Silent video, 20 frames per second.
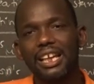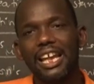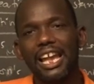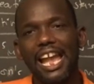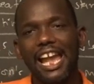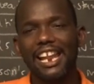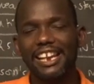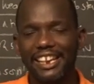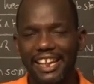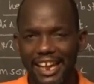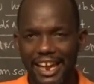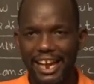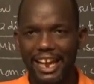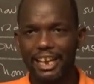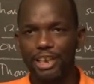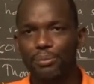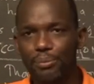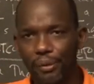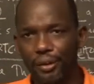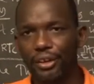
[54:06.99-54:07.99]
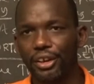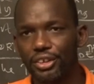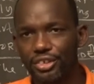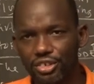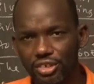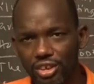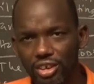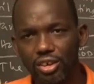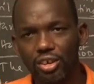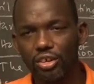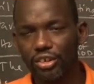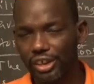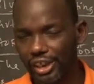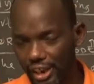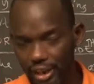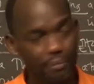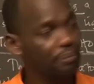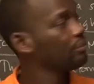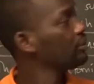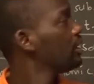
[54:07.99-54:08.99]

and the High Priest. Okay.